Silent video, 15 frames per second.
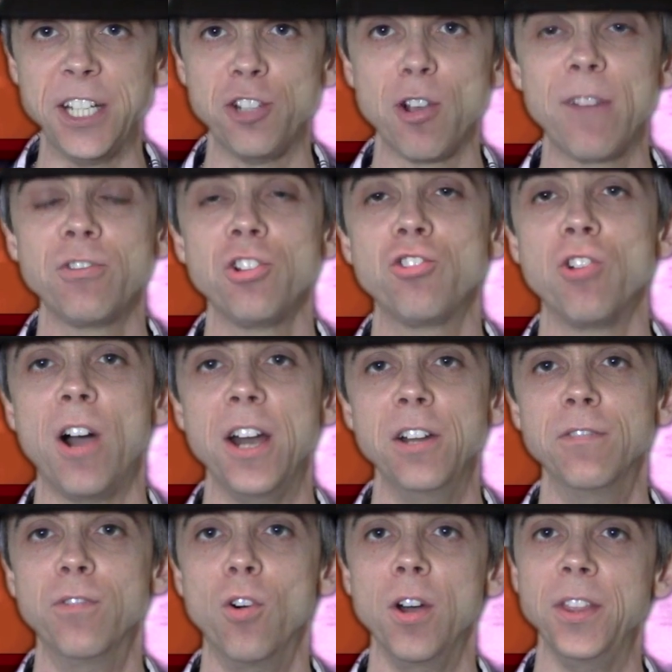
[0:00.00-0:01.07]
So you have to try and
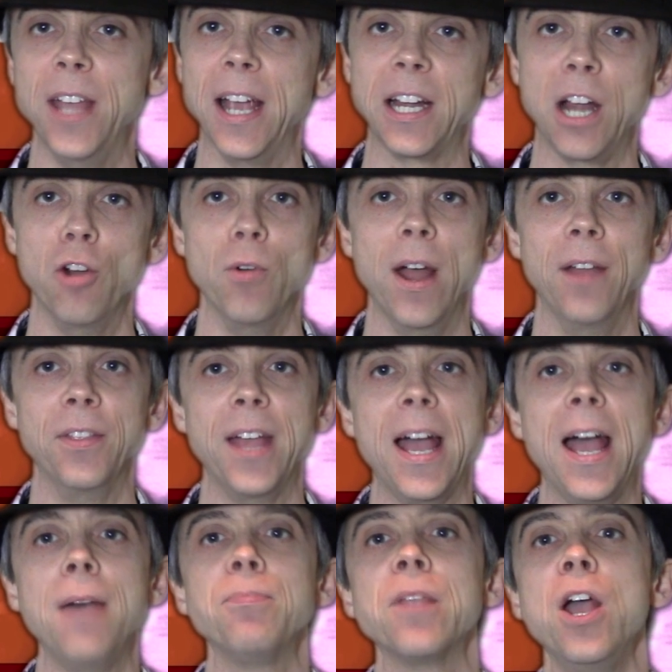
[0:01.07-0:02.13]
avoid that, go around
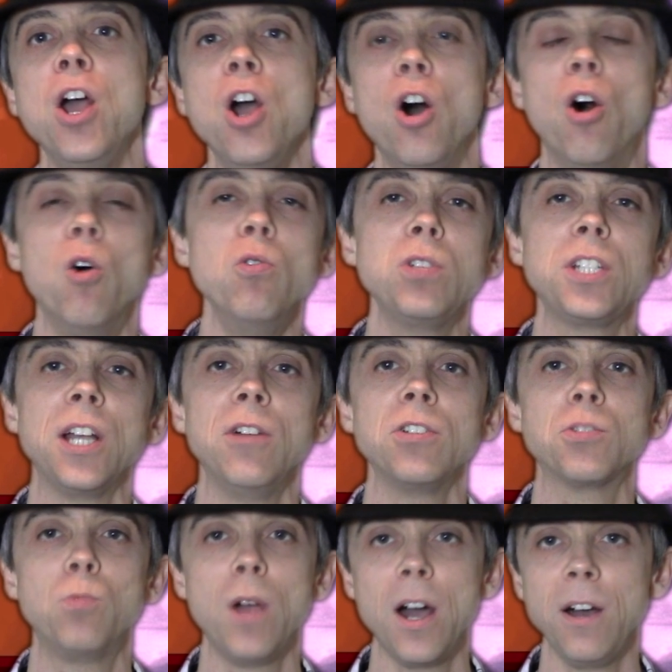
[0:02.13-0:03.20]
that. Also
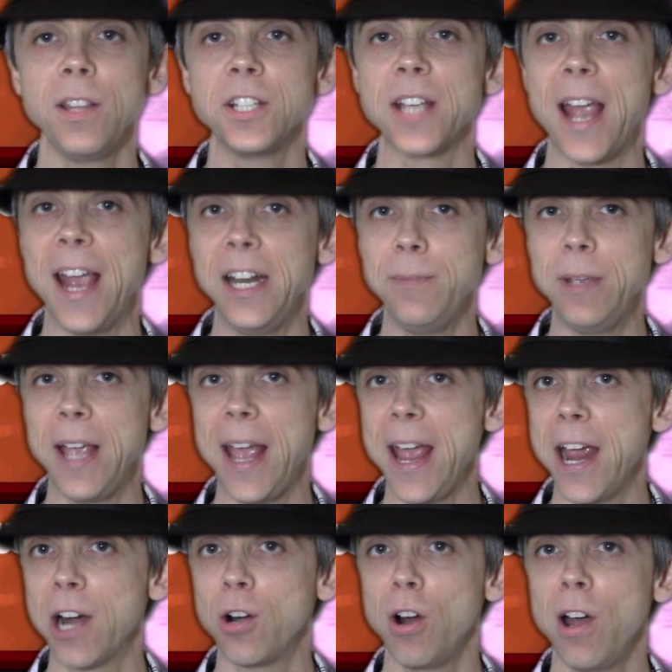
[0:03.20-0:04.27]
as well, there's enemy
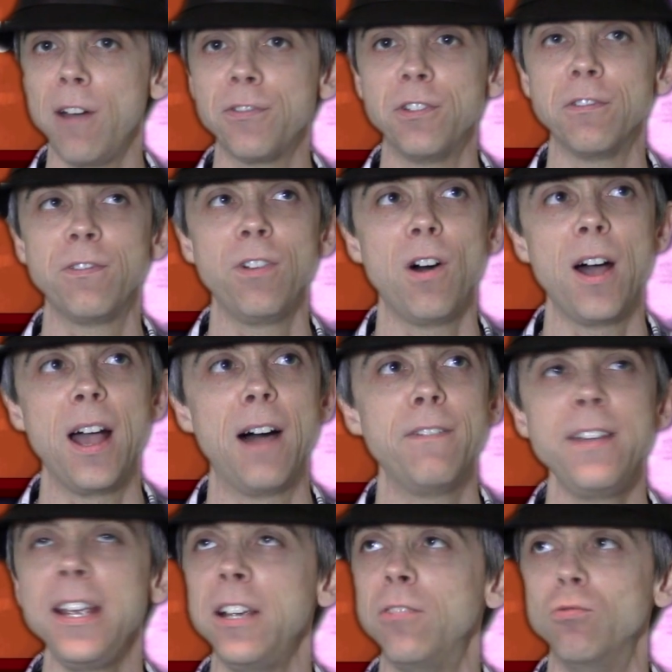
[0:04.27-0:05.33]
aircraft that fly, I
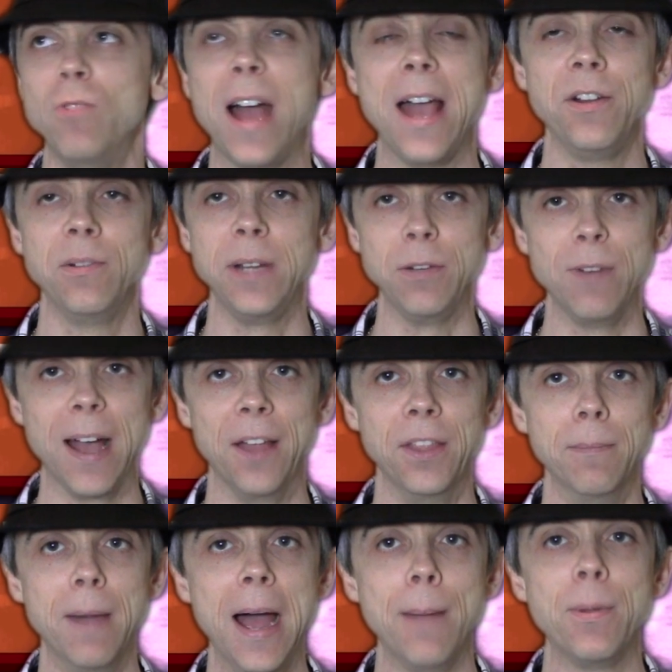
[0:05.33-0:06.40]
think, randomly around
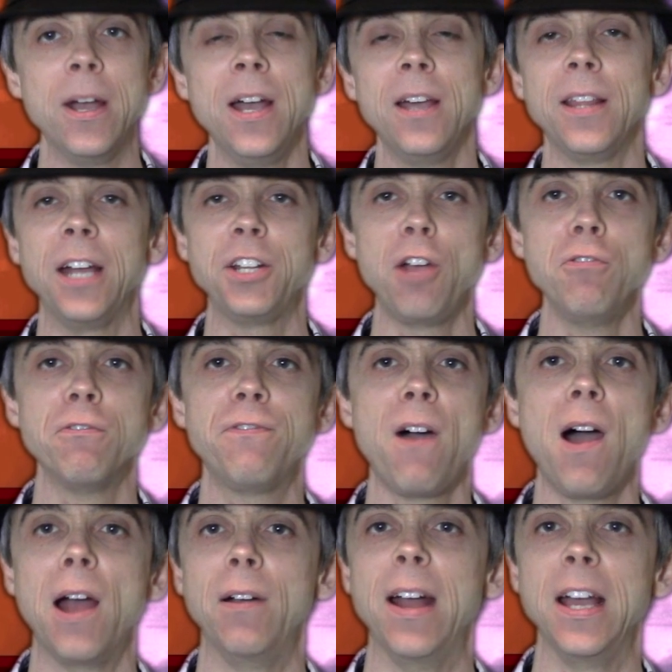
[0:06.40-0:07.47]
the map. They don't
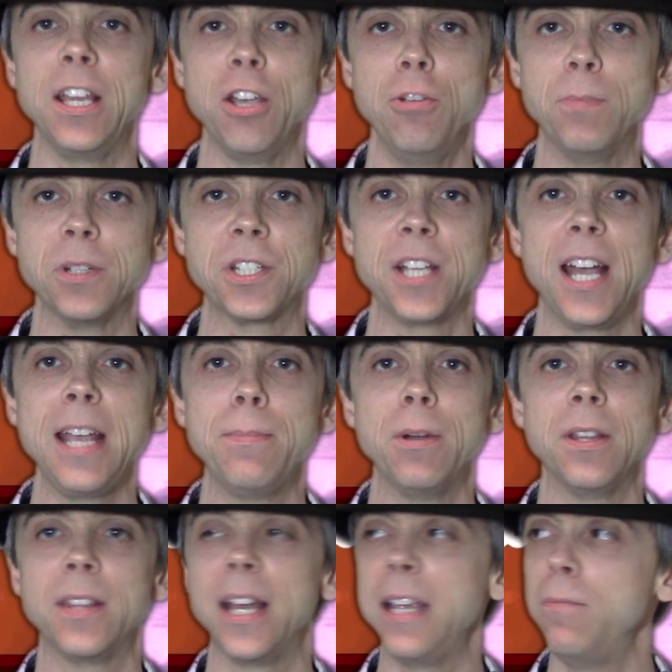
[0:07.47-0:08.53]
fire at you per se,
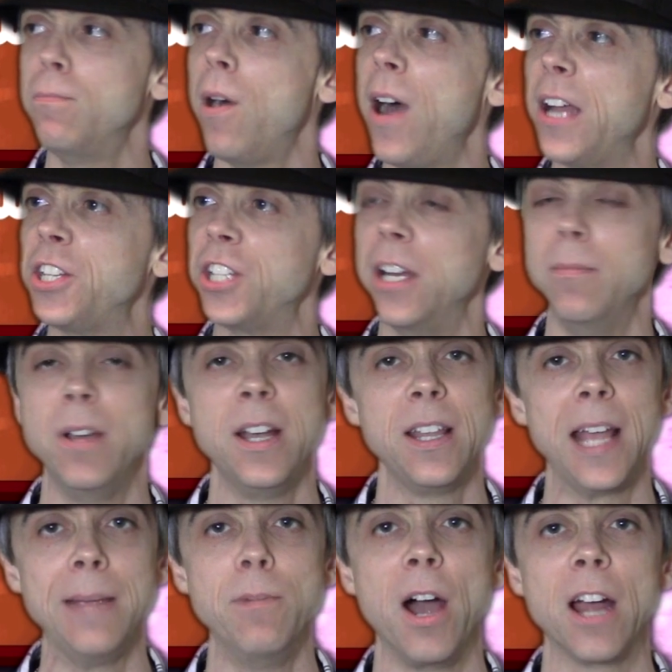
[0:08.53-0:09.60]
but they
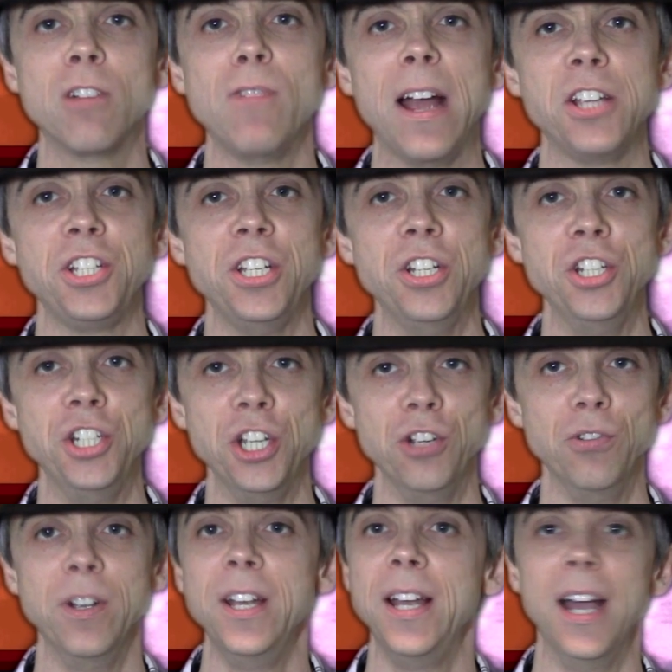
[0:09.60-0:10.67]
might crash into
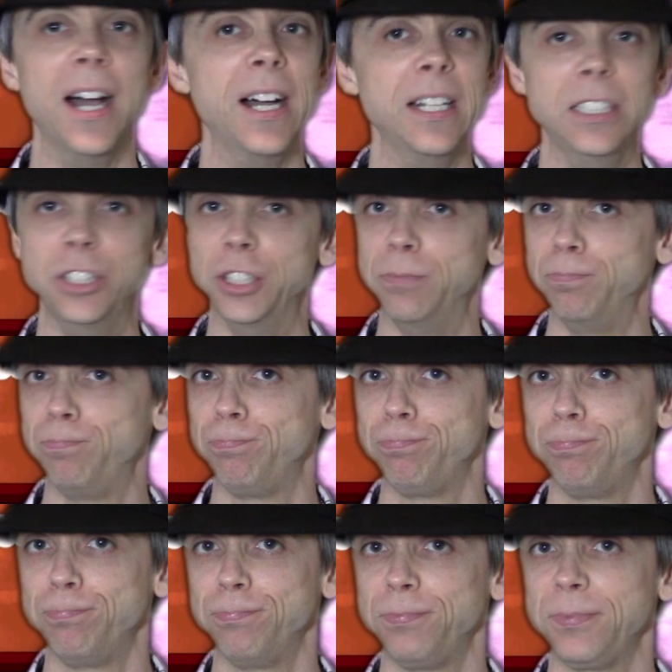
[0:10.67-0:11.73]
you and
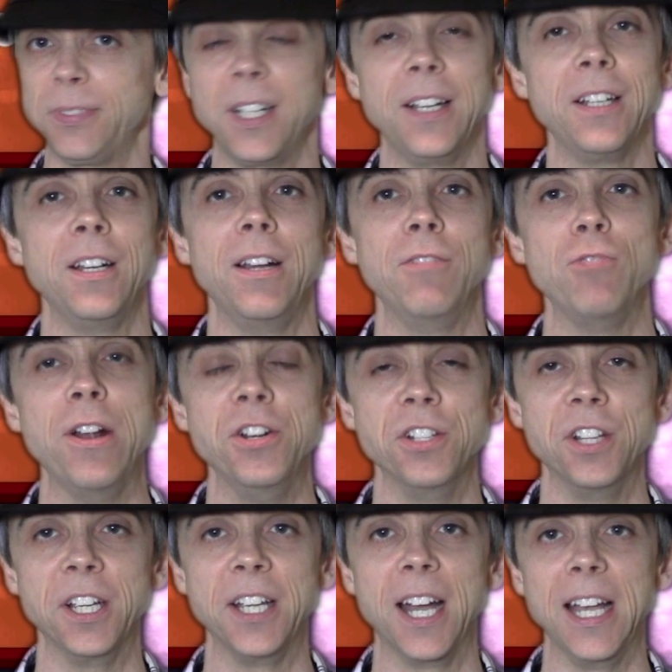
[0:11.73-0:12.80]
render
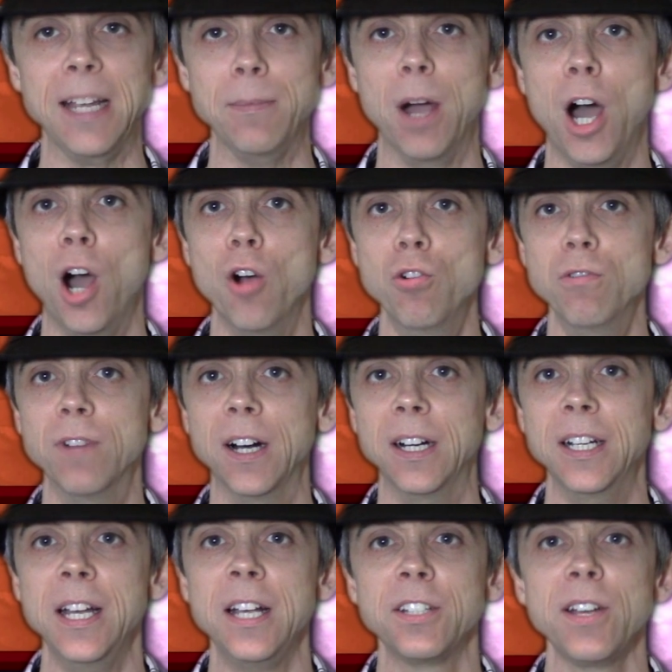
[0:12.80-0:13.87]
the game
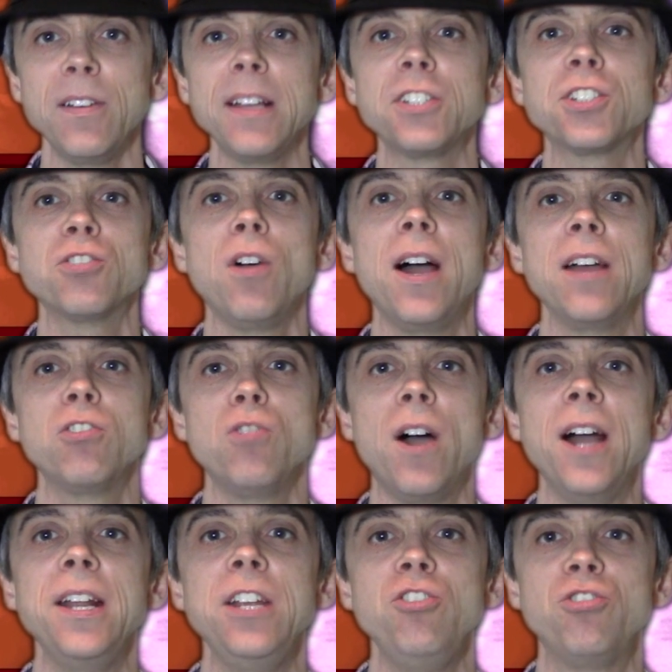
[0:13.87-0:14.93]
over. So that's quite
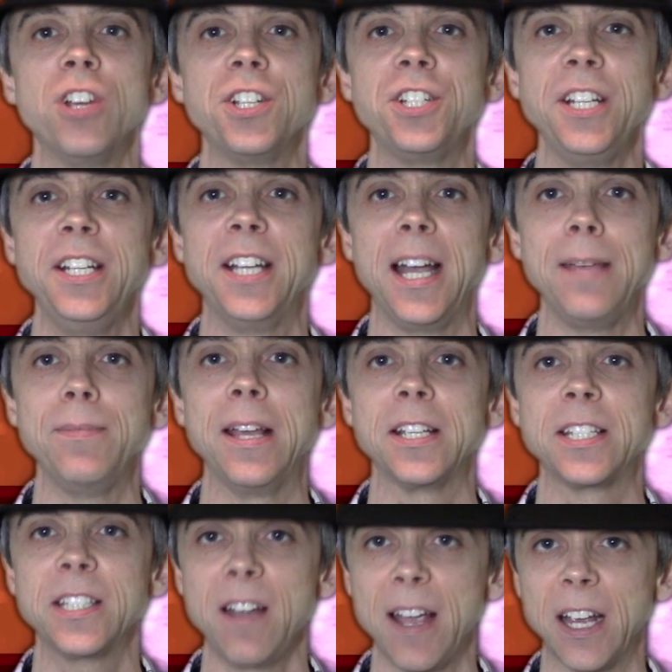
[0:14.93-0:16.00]
an interesting game there,
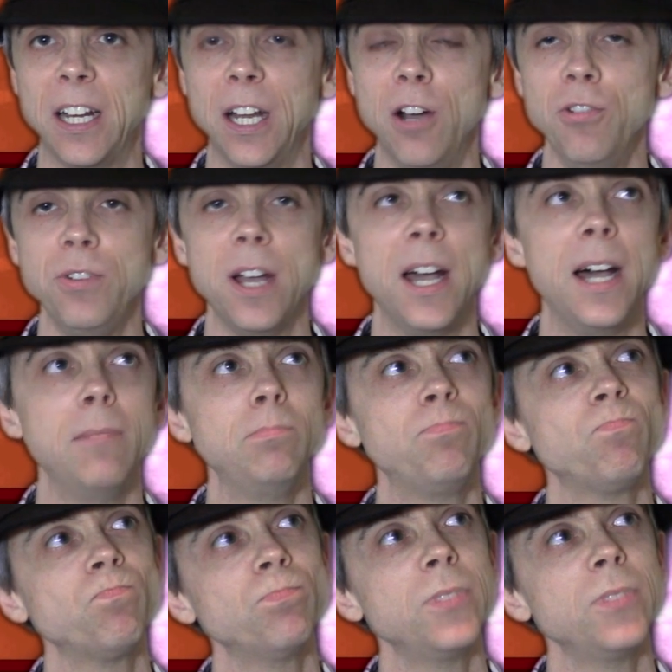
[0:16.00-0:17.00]
Cyclone.